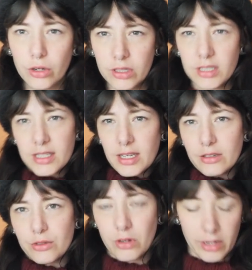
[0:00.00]
on and
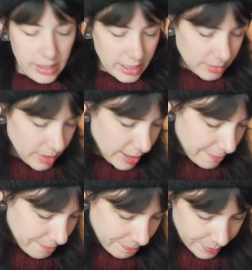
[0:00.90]
sit and try and
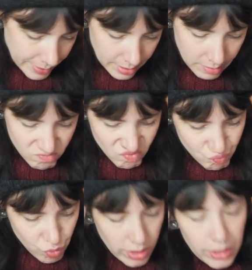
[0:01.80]
explain.
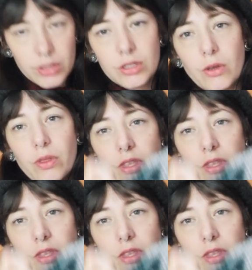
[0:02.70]
So